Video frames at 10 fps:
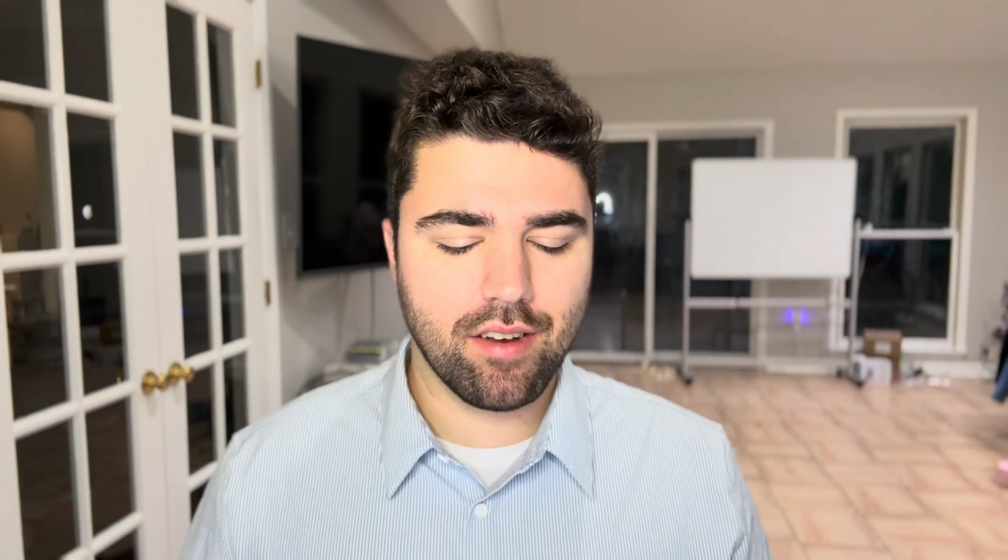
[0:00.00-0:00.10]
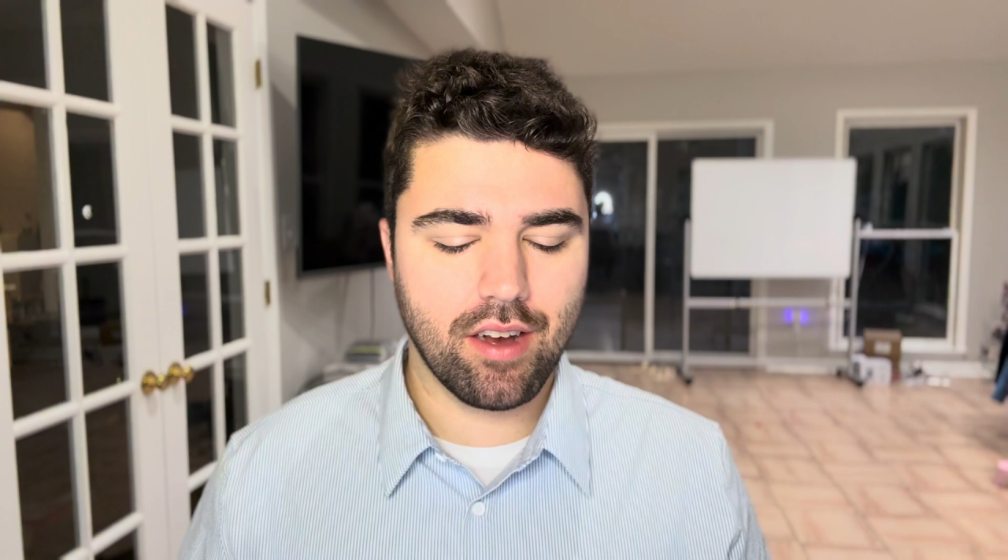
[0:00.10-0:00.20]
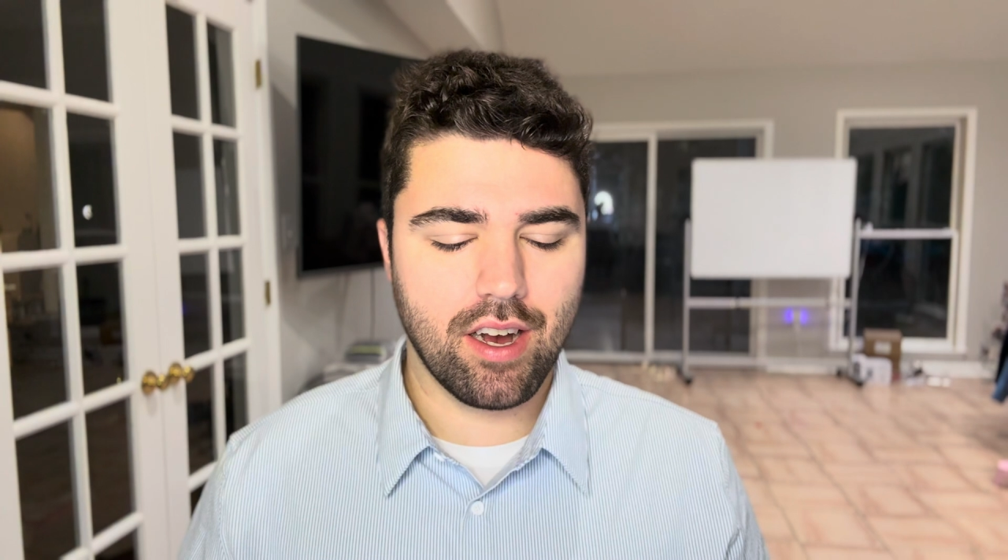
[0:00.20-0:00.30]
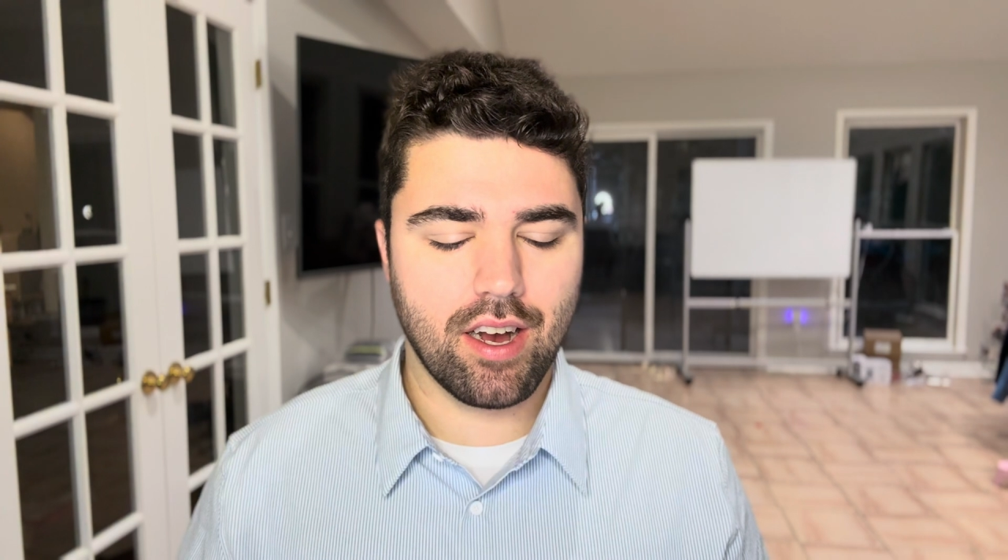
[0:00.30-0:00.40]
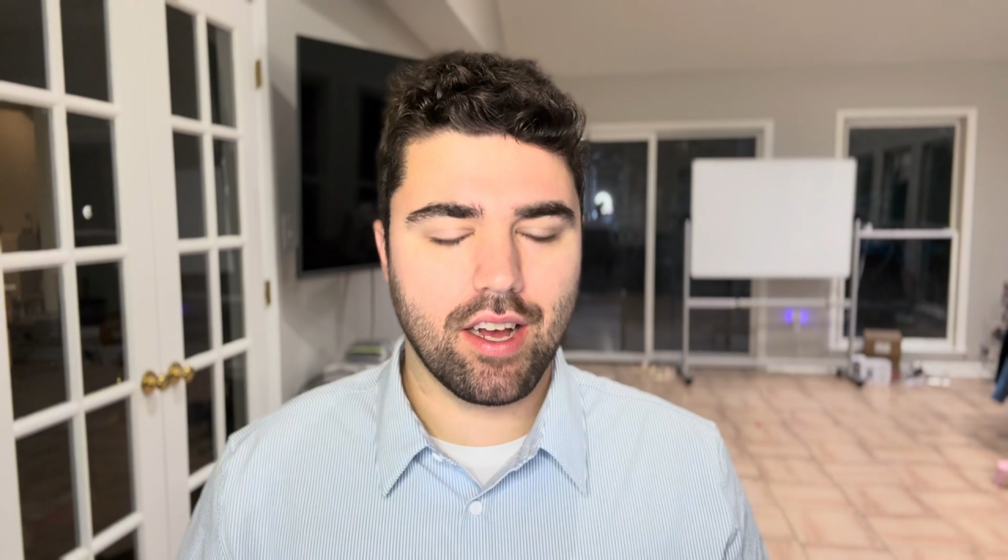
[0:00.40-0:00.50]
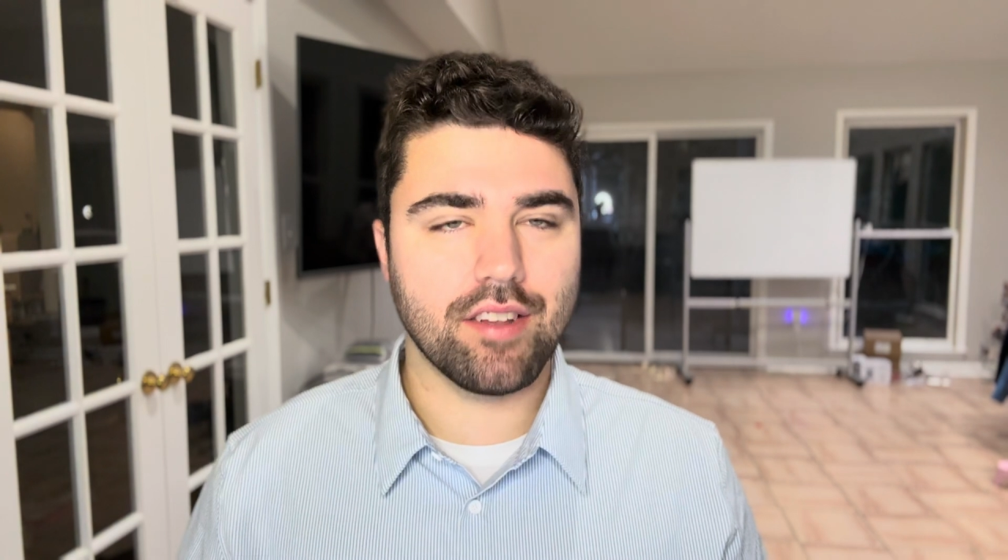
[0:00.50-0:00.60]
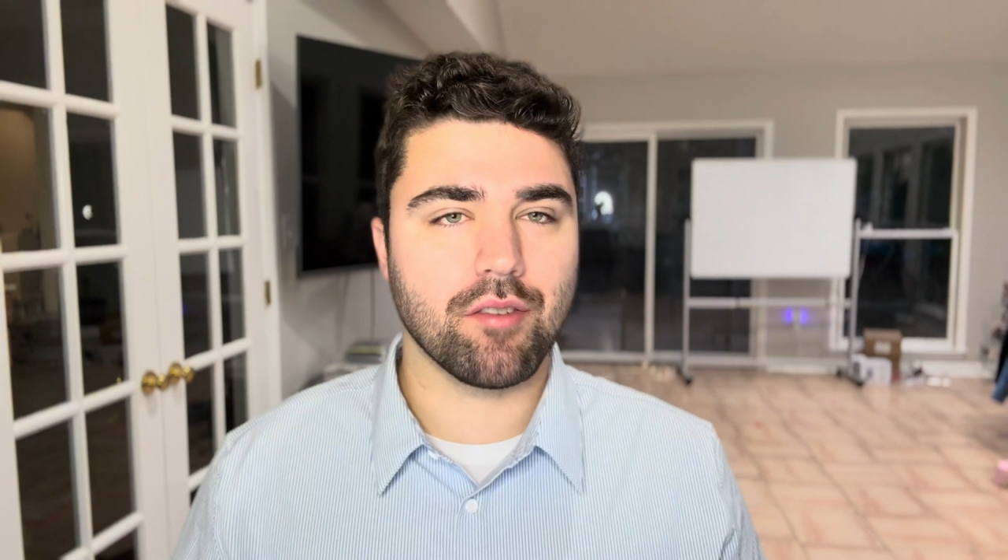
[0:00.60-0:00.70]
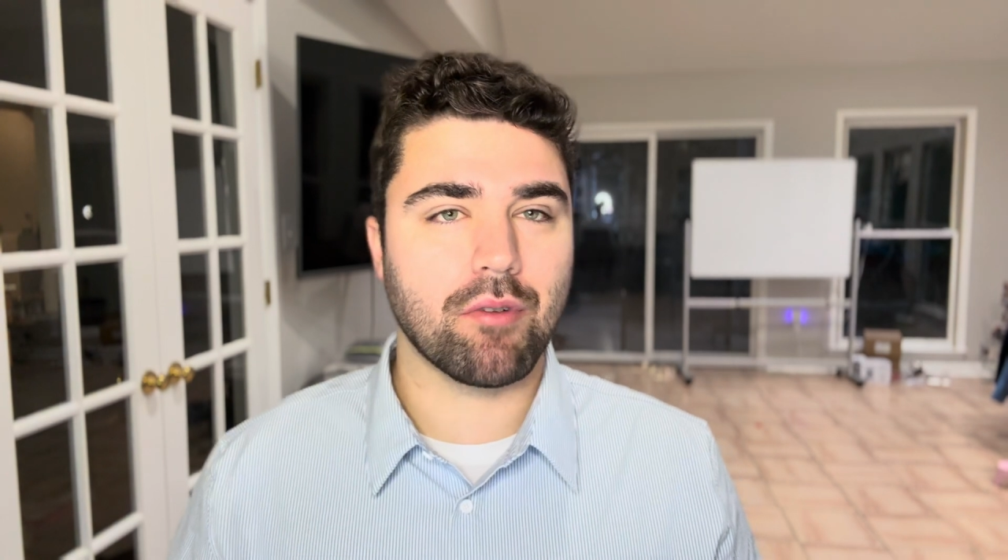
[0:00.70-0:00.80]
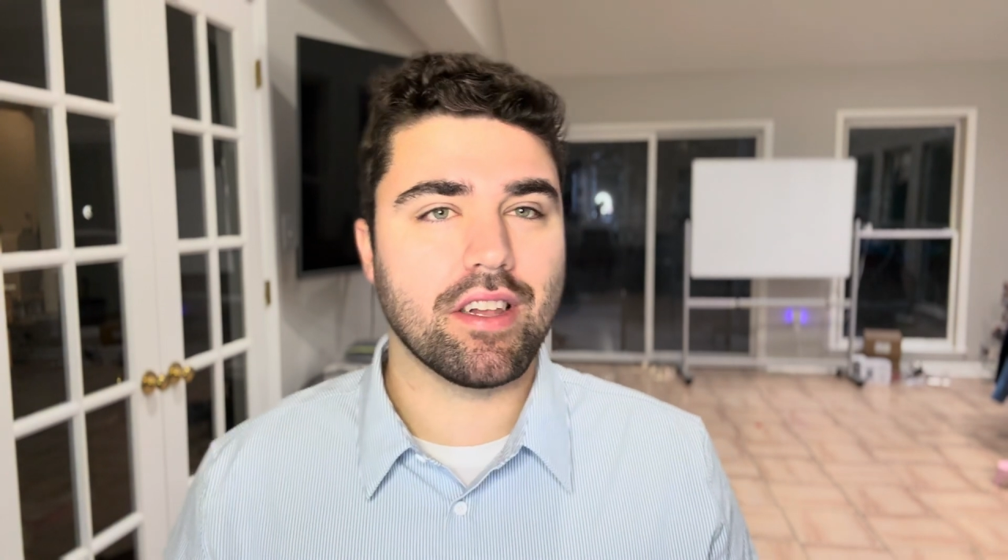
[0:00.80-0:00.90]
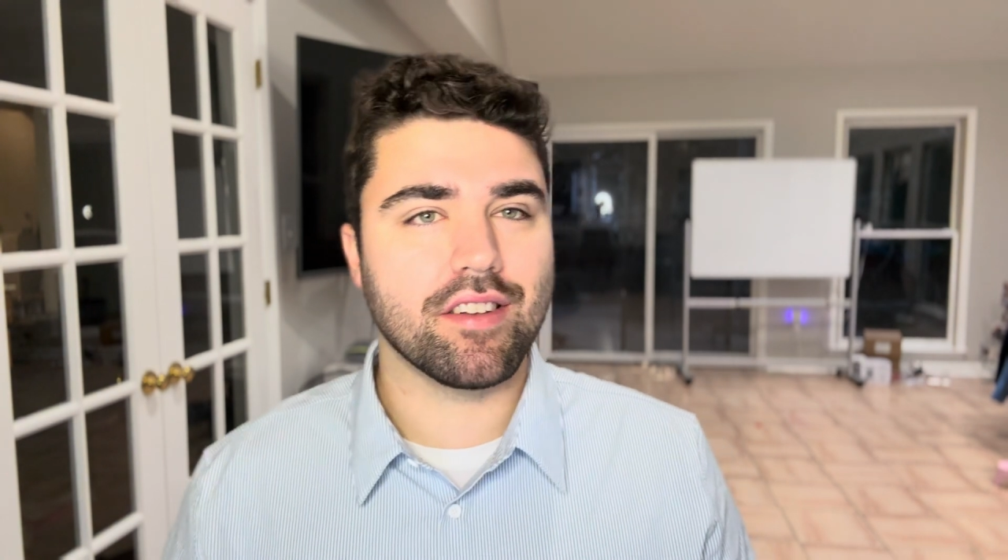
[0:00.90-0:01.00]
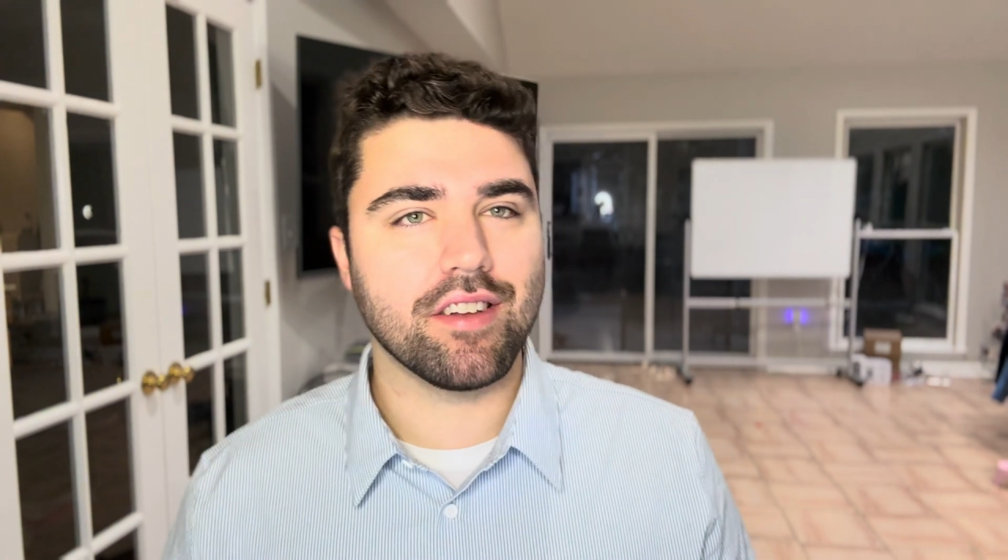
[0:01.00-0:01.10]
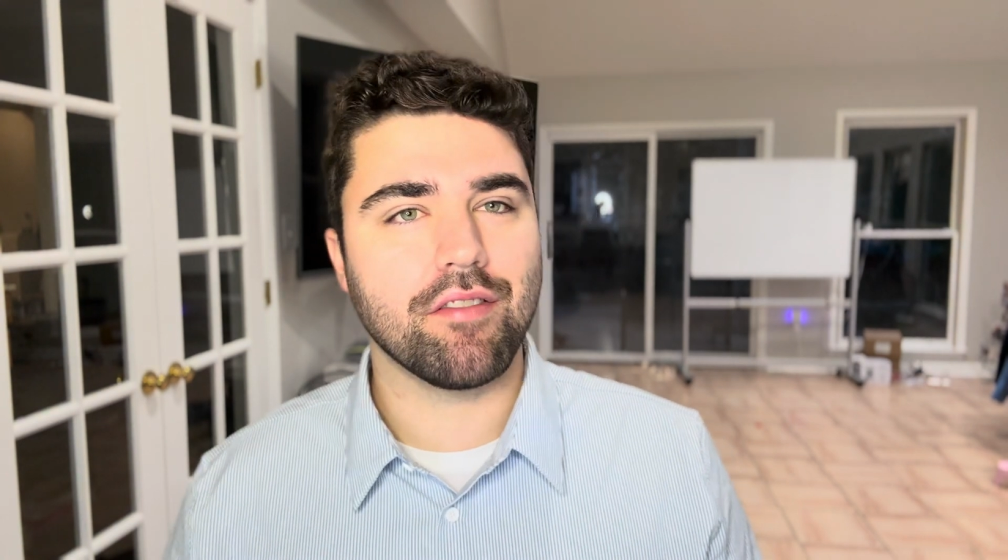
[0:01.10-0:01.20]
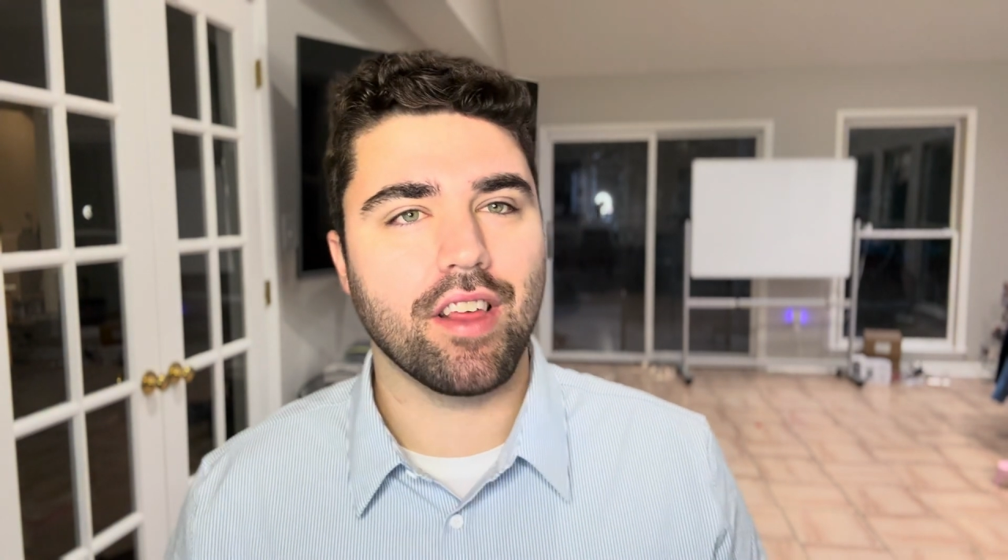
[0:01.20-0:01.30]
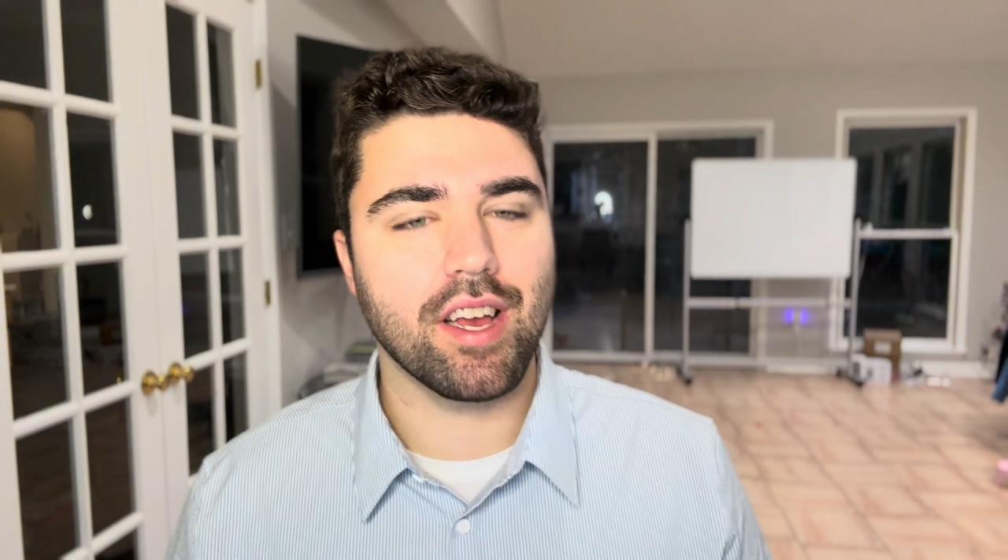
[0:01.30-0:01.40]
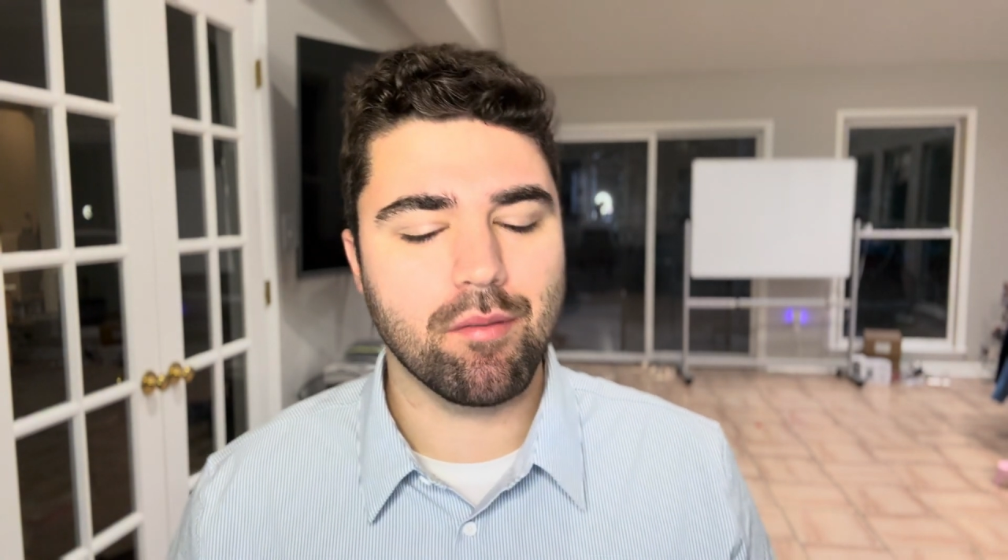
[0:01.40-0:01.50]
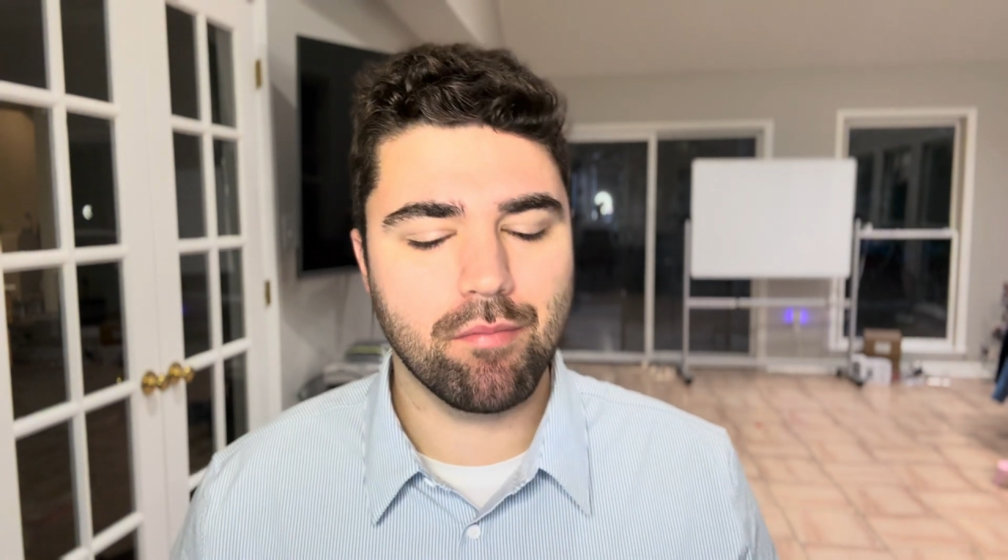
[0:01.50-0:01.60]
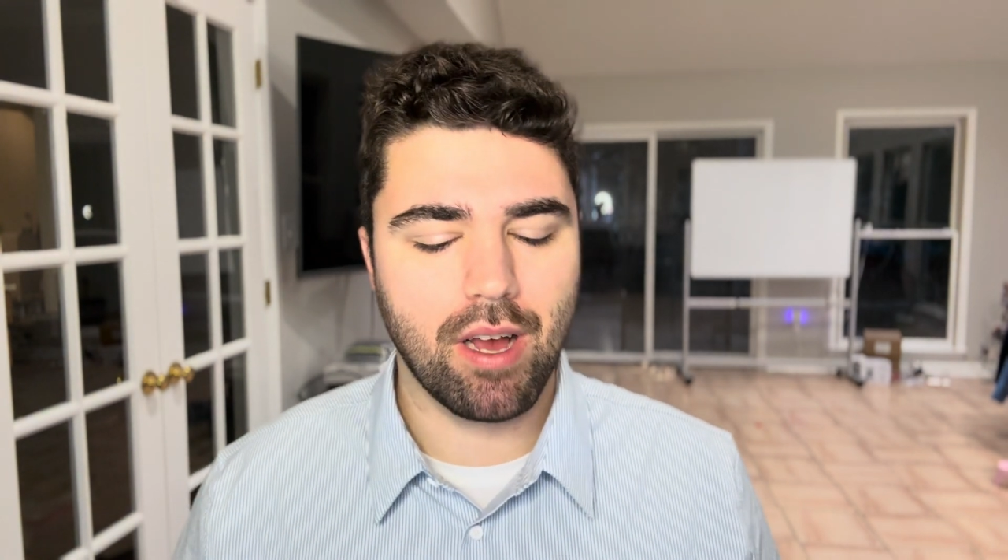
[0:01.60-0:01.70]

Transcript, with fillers: Uh, it's a relative thing